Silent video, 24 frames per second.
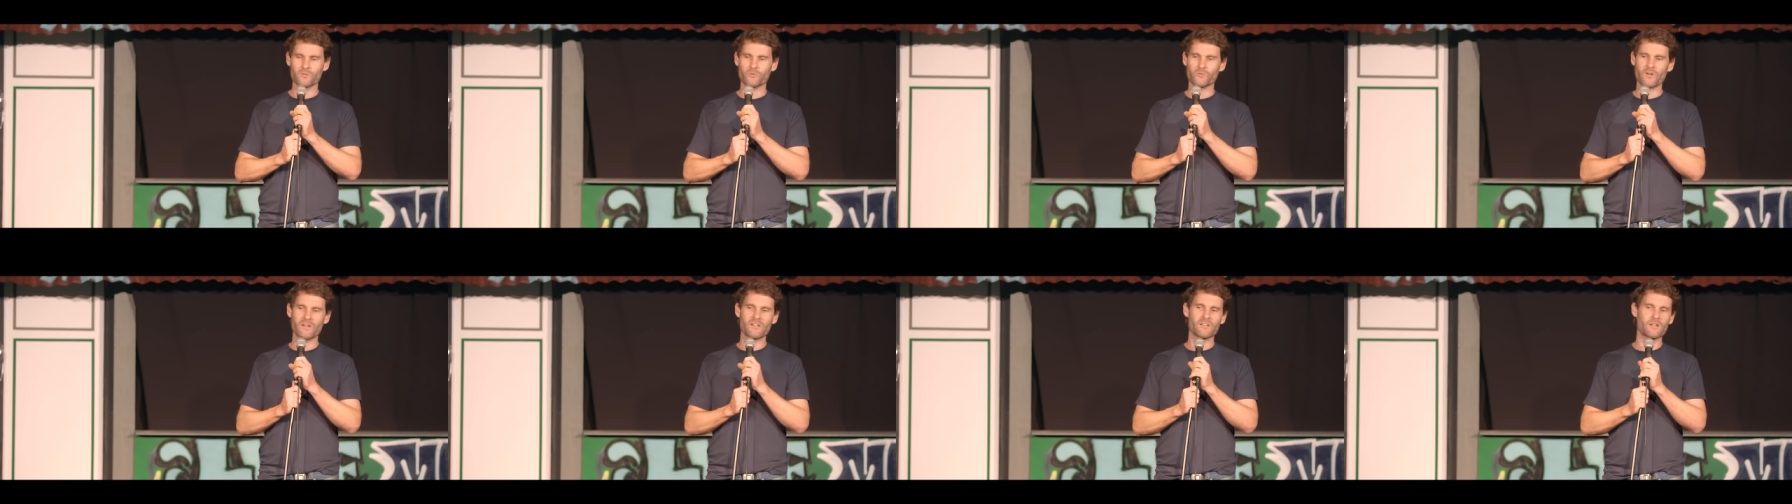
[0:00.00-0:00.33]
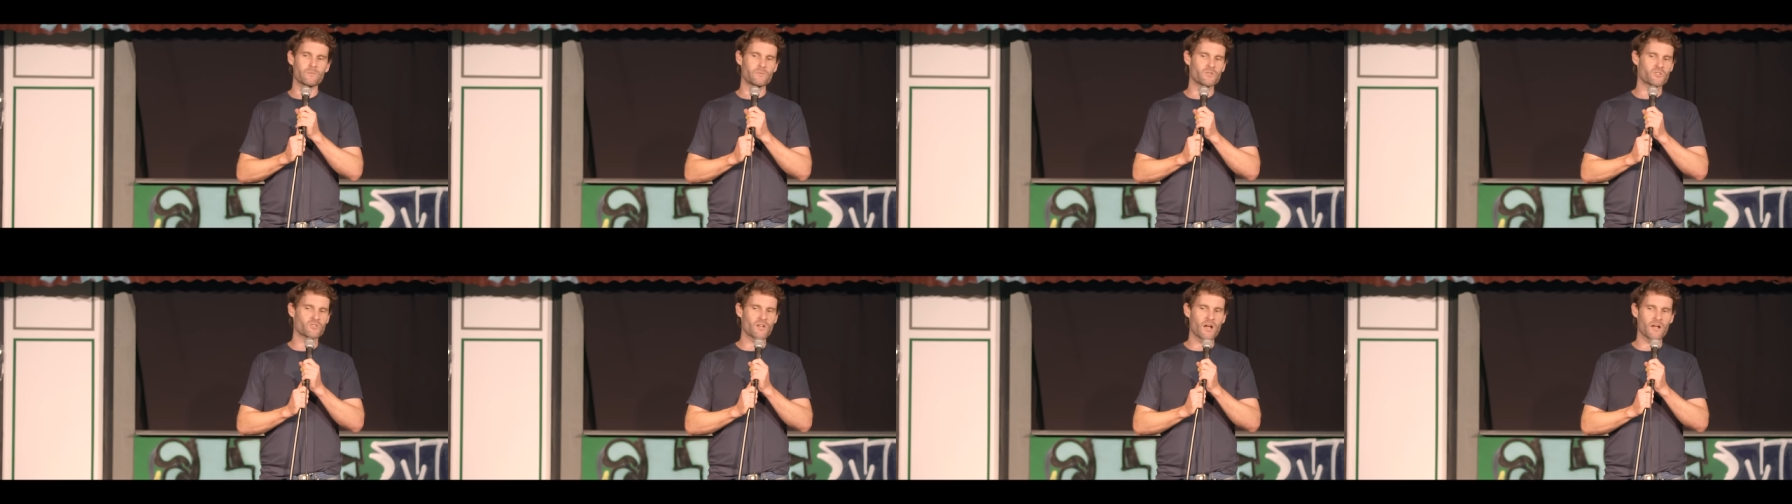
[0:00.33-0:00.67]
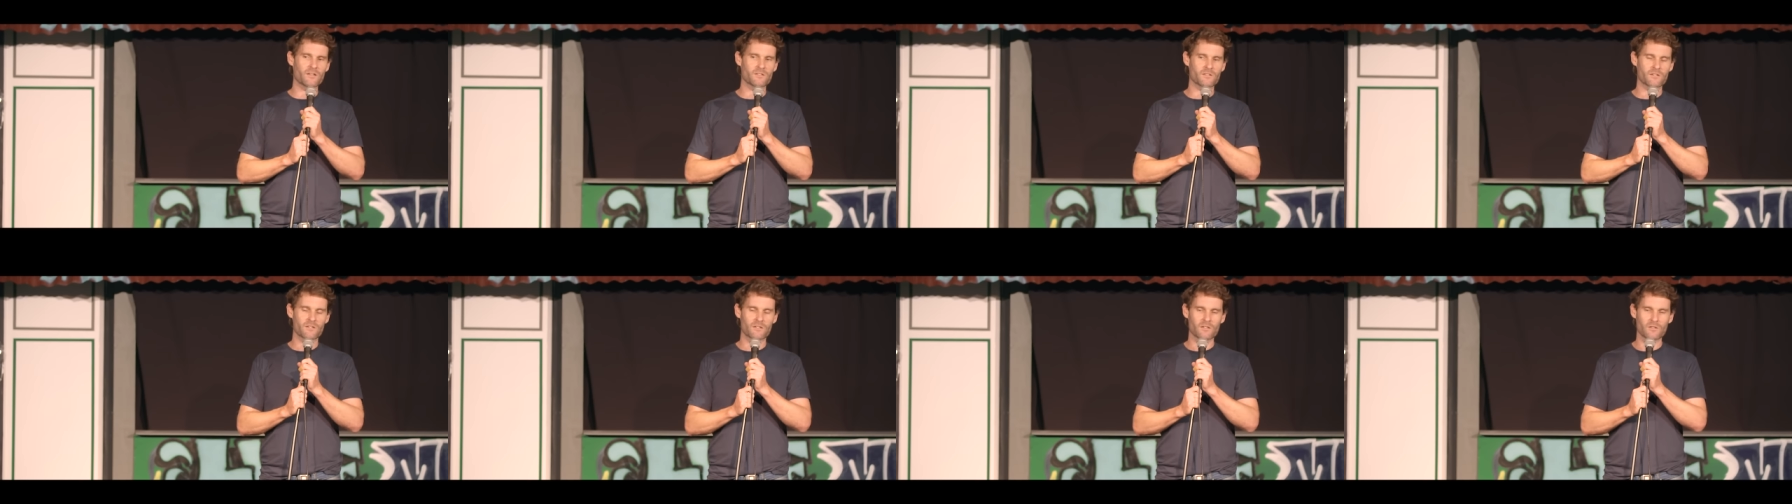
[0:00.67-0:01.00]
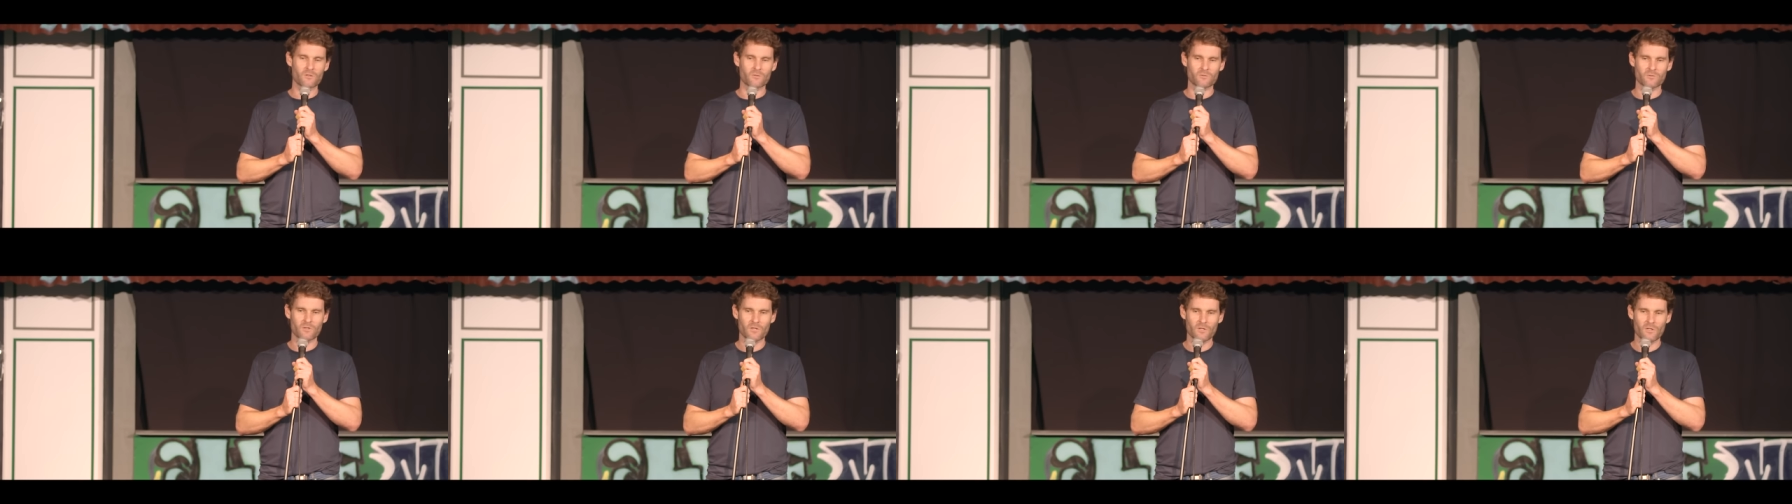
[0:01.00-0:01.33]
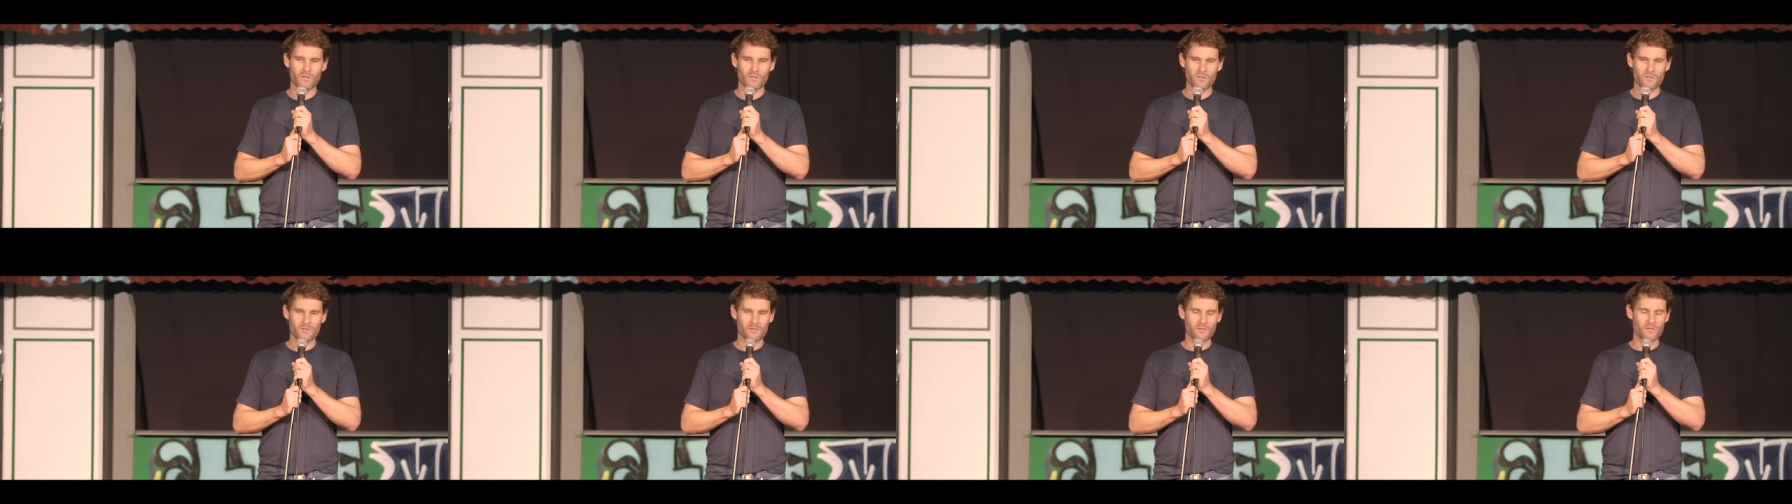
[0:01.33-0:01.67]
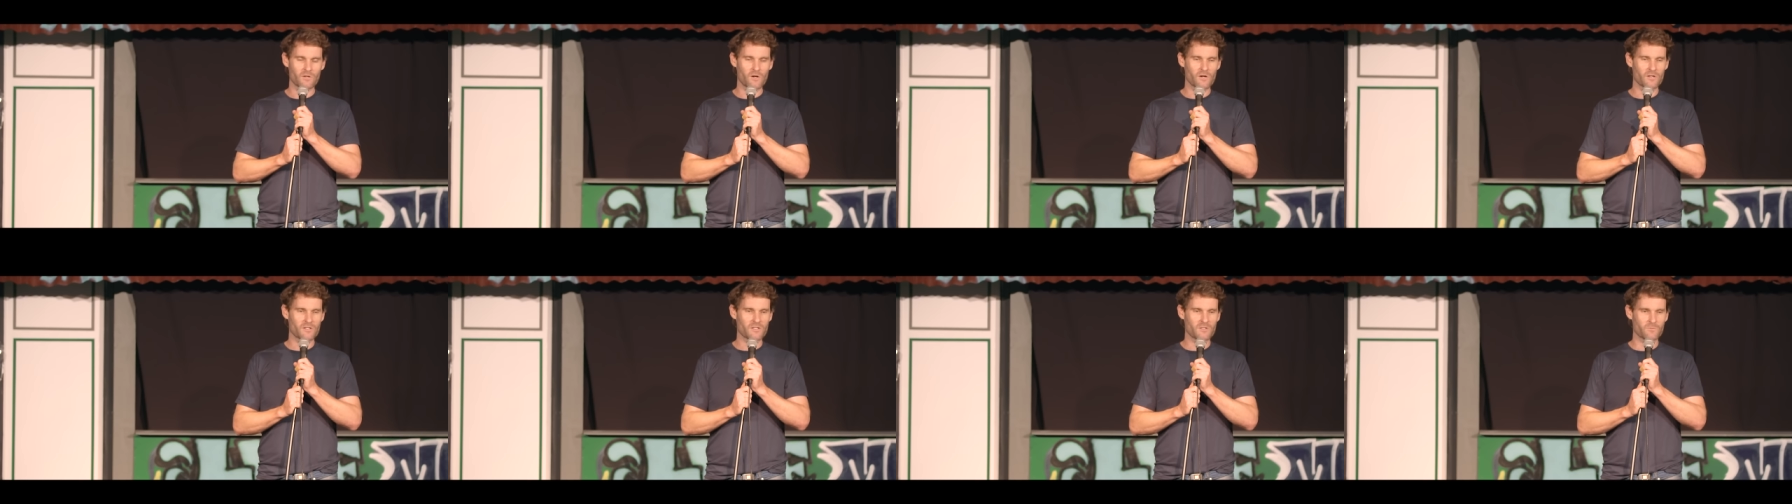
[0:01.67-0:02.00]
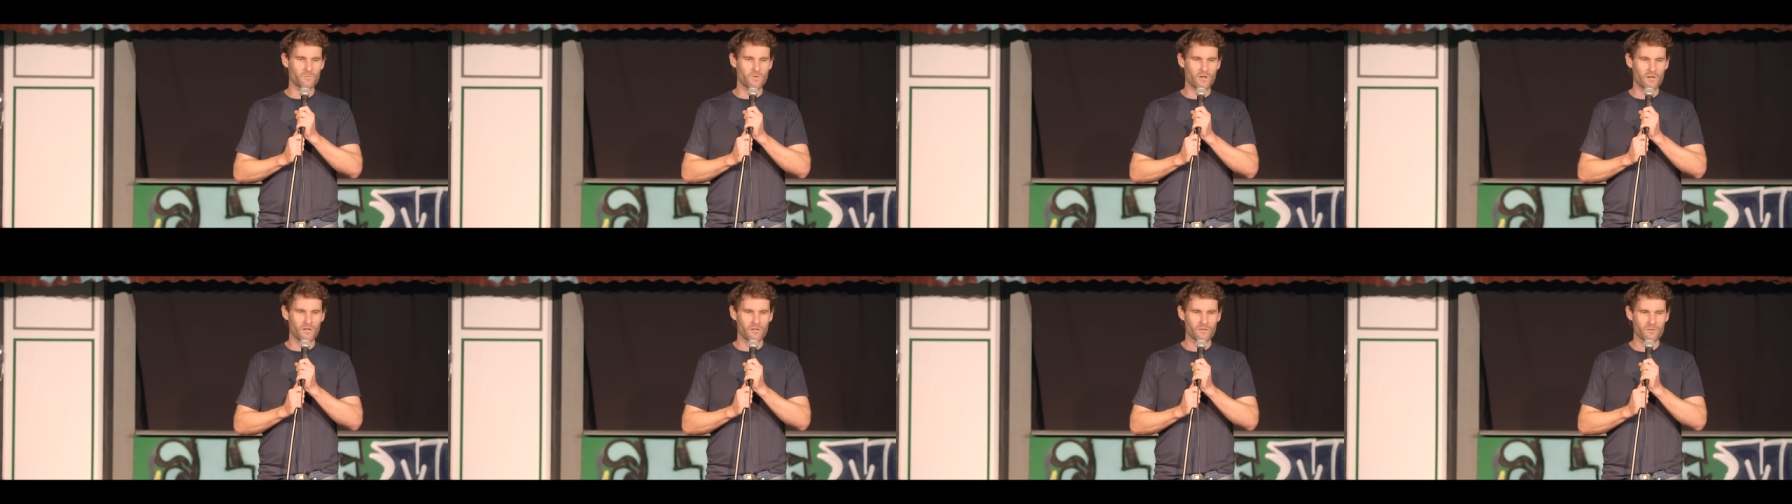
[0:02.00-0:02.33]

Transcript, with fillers: direct debit shards of guilt to the likes of me.